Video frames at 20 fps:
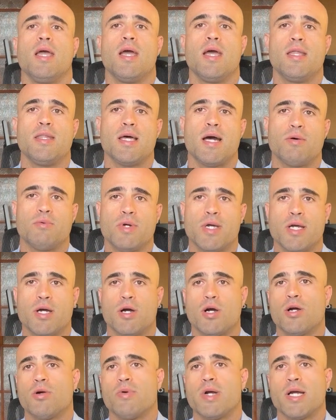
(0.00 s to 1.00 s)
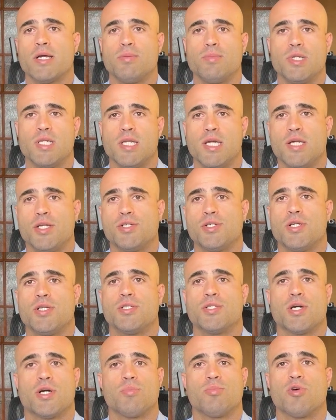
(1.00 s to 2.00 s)
And that way, our
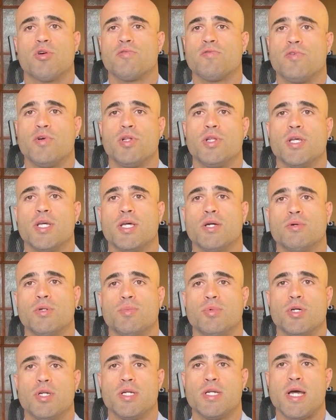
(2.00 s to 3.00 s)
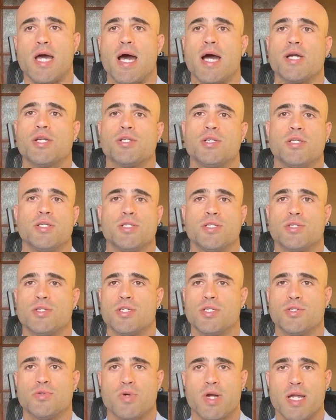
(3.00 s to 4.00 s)
recommendations, our portfolio we put into action
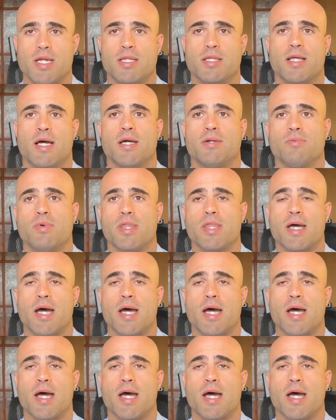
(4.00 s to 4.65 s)
is right in line with